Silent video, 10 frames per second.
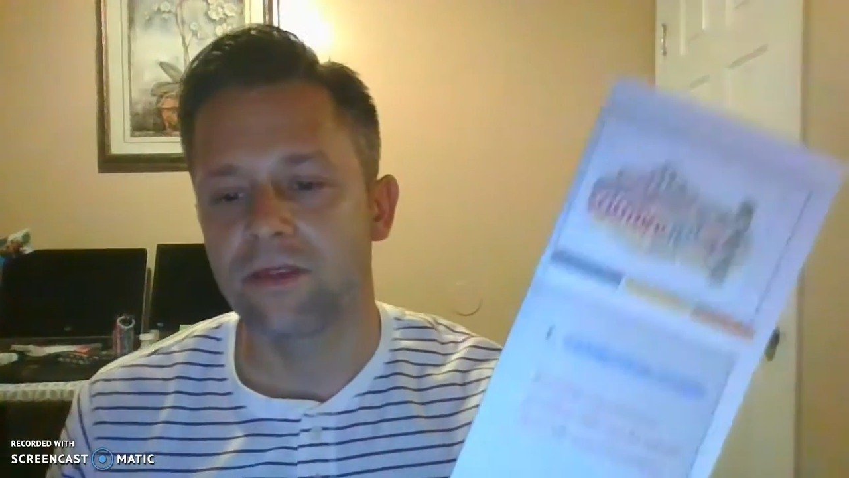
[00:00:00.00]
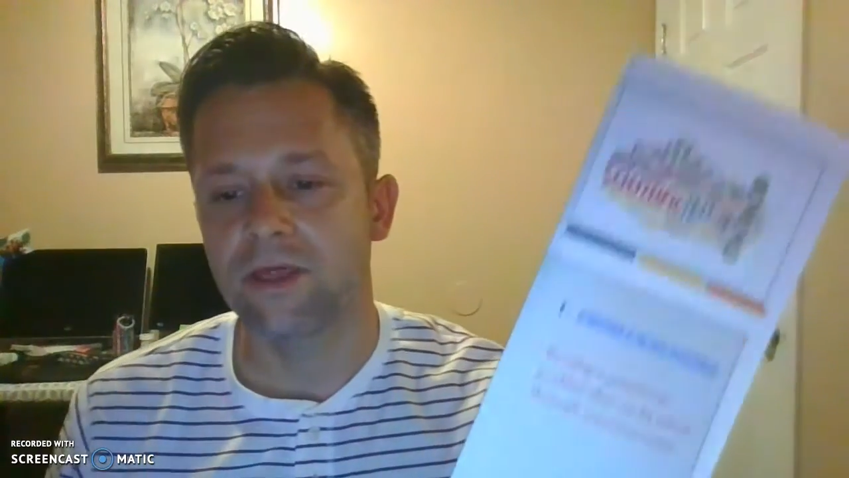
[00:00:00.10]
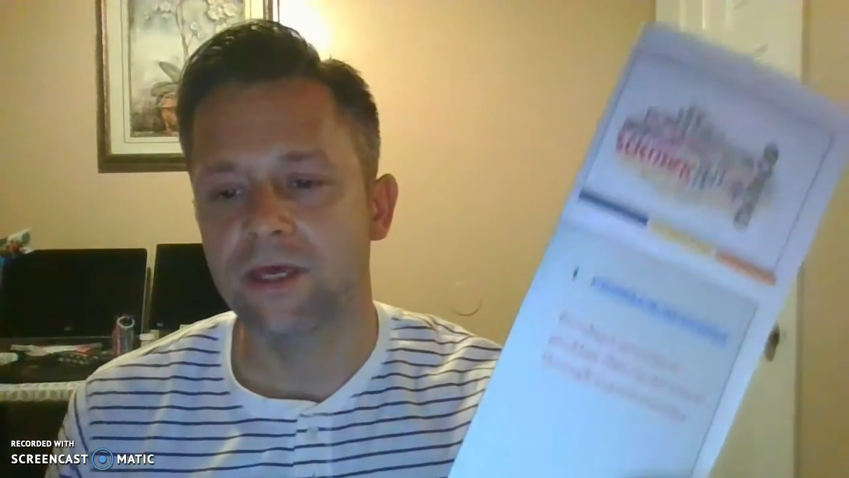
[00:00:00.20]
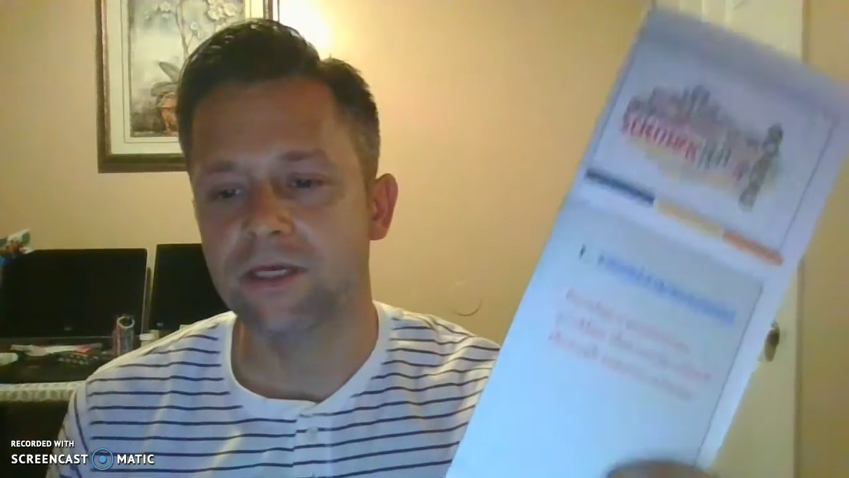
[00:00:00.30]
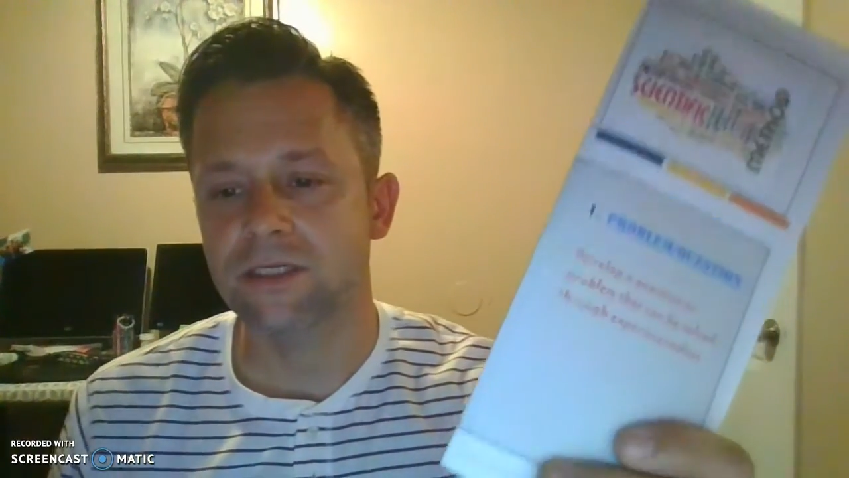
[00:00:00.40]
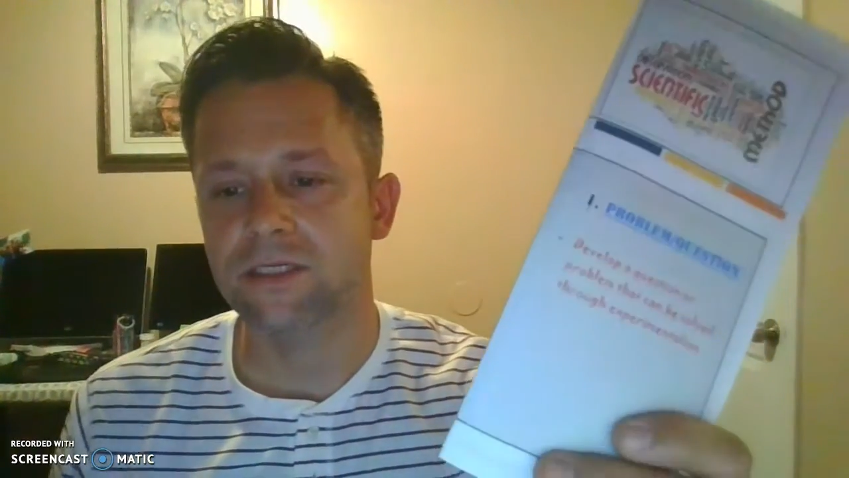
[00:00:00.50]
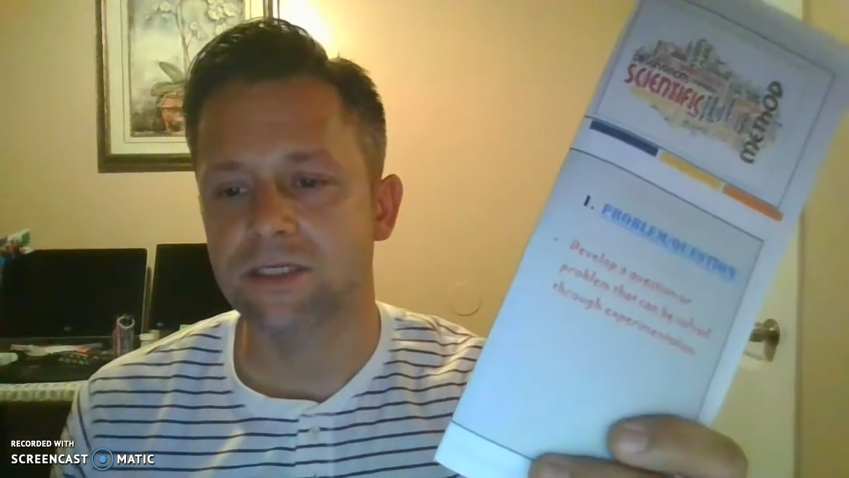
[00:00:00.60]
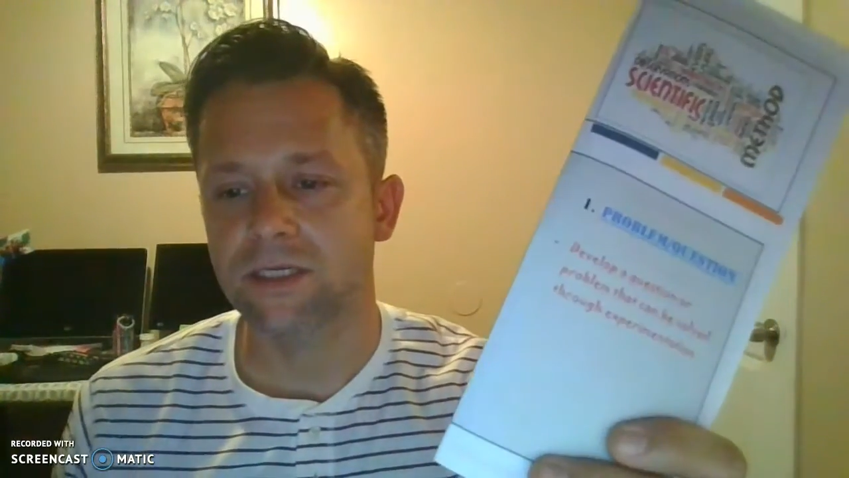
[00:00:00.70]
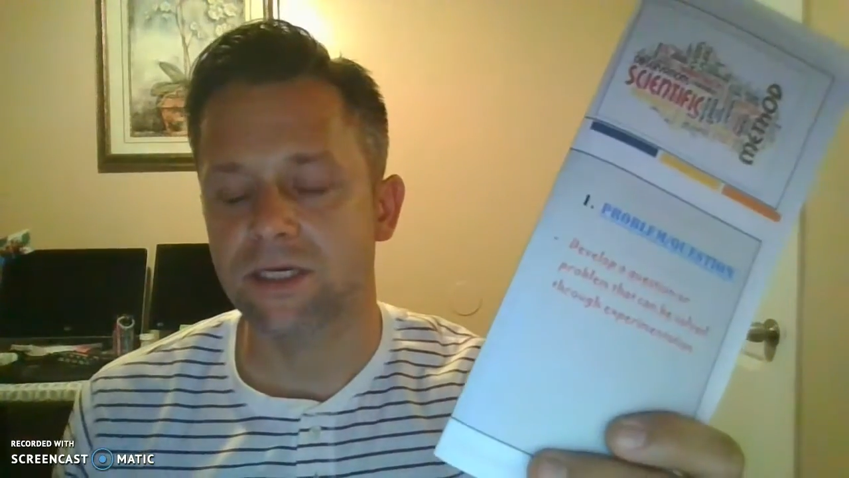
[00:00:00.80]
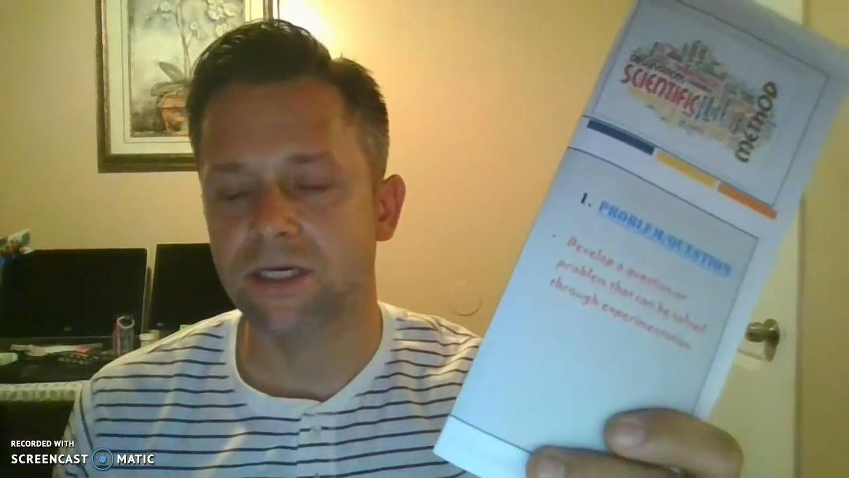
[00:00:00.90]

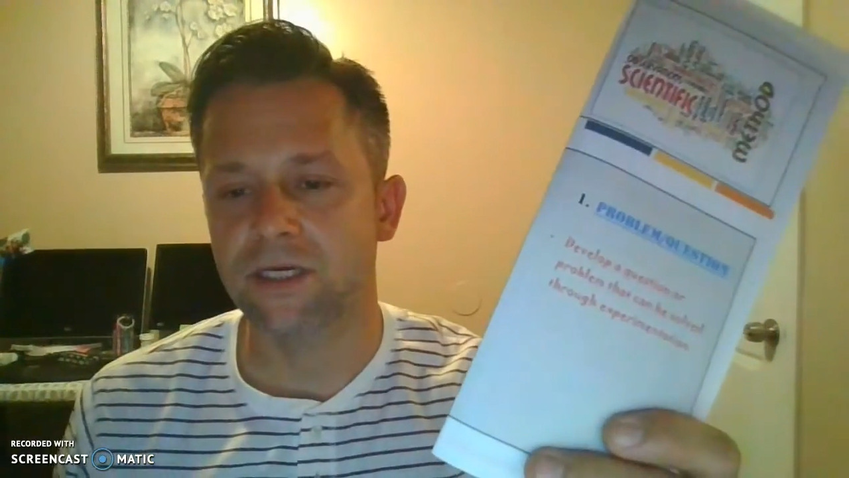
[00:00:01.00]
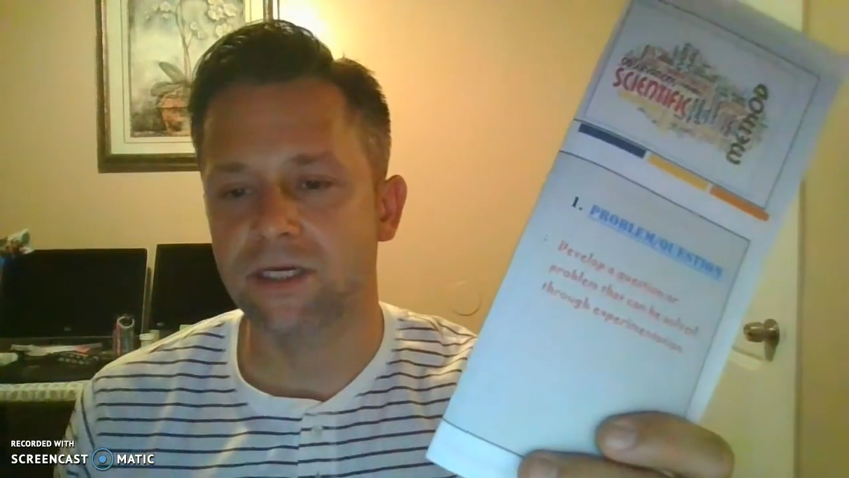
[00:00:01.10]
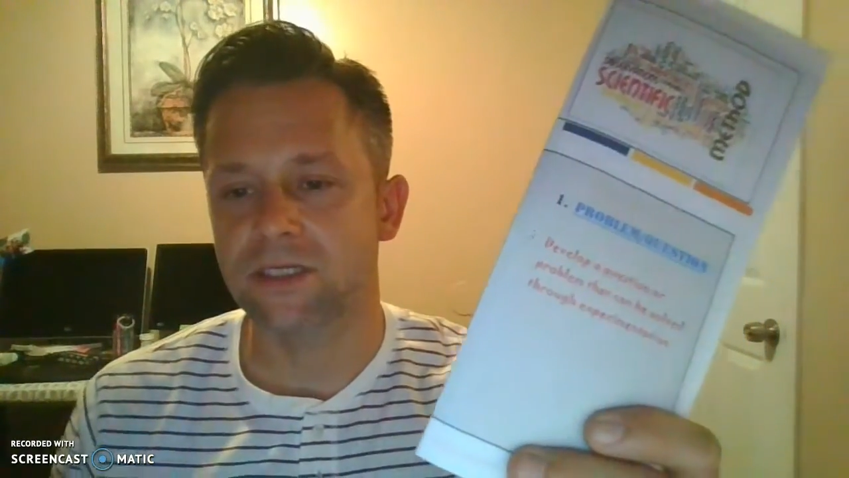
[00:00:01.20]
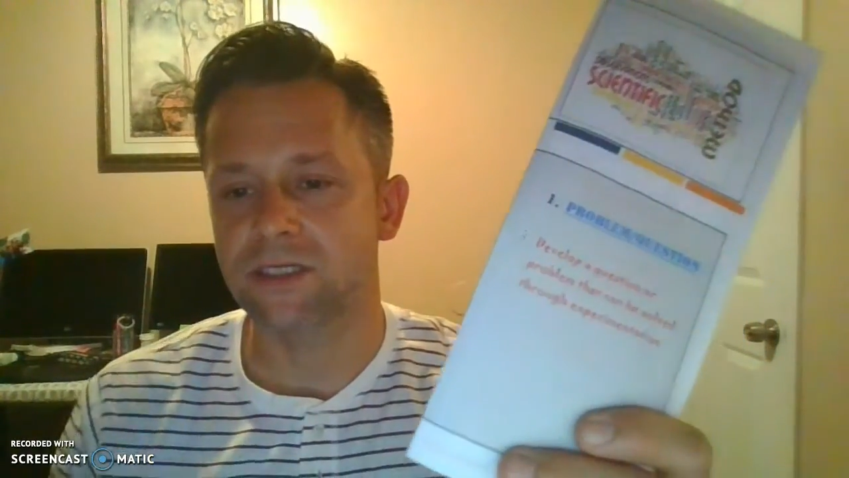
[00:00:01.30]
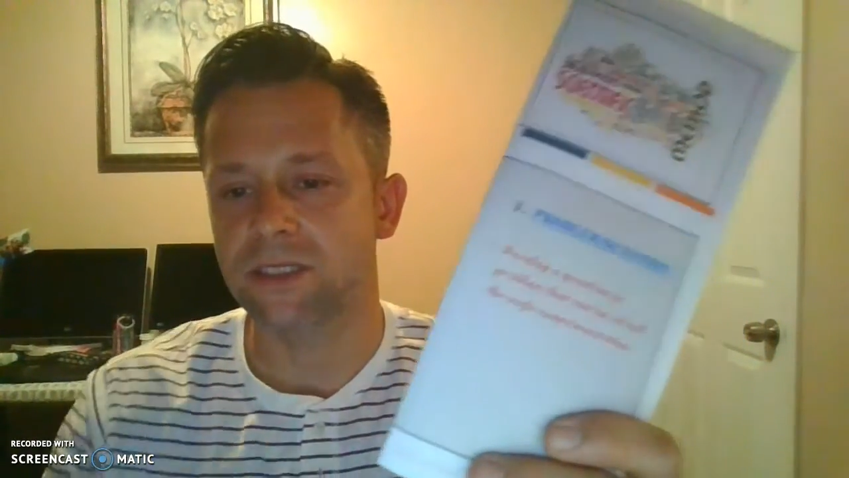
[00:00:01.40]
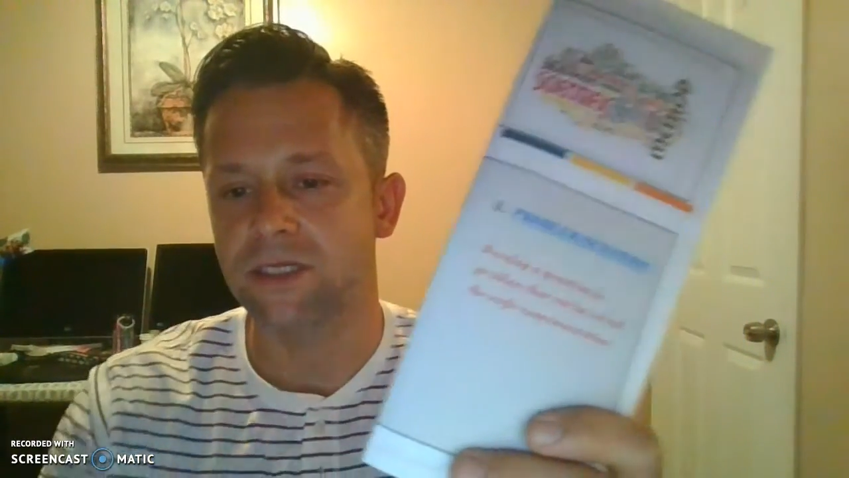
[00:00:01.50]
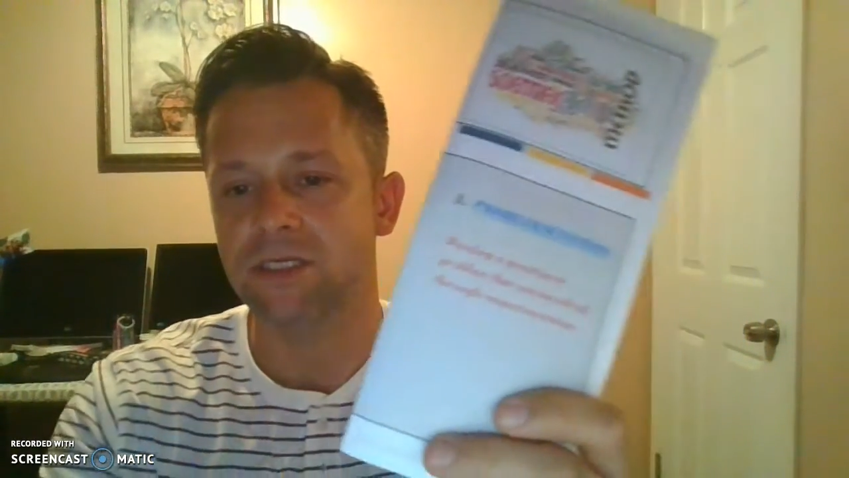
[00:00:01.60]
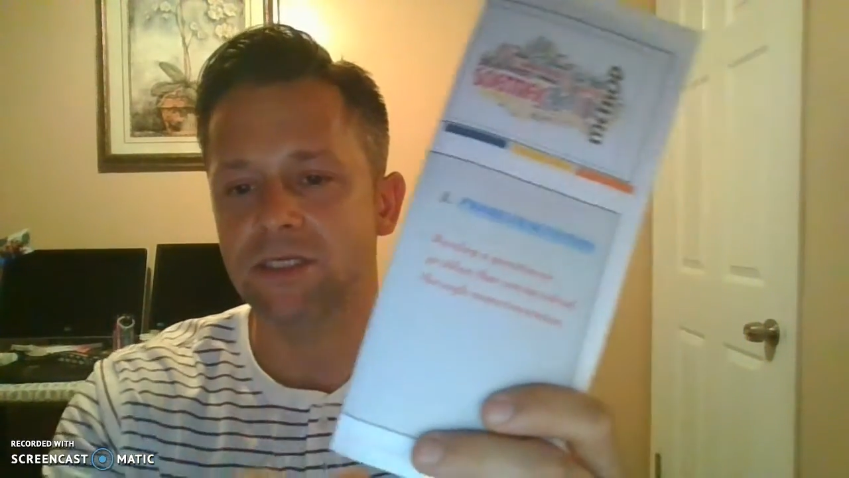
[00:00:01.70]
This is the